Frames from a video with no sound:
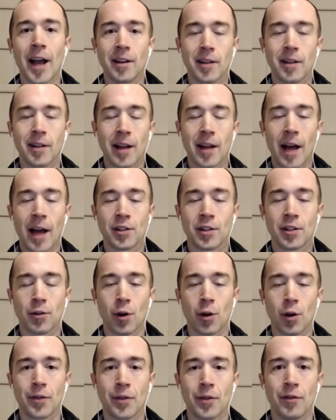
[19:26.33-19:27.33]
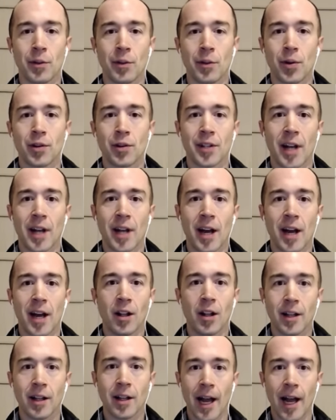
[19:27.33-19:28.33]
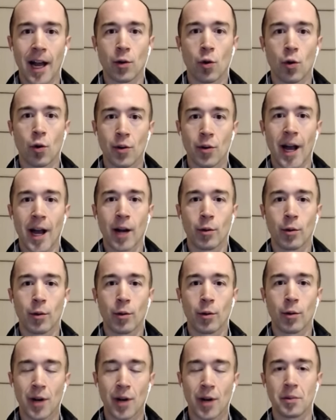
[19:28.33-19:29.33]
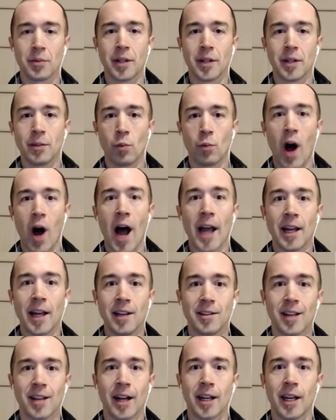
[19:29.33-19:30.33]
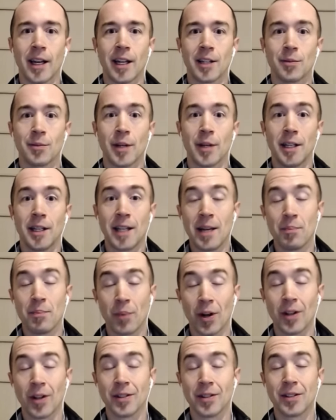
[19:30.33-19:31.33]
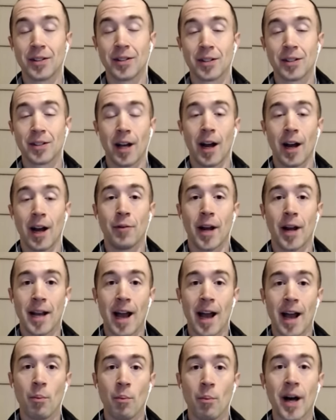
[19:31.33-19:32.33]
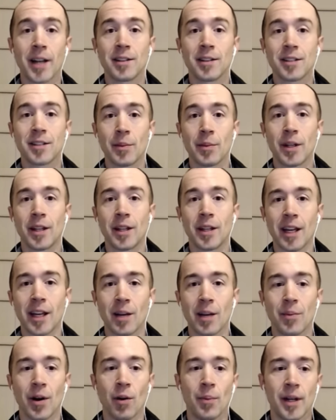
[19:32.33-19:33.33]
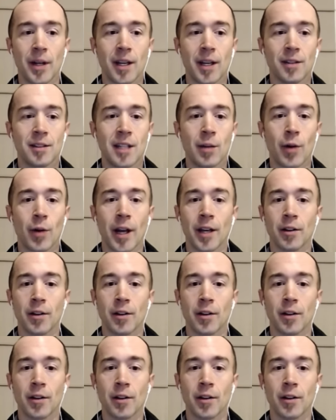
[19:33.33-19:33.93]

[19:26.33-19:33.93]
They, I just don't know if they have the personnel at quarterback, which is probably why he's not getting as many deep balls uh, right now. But it's something to think about because T.Y.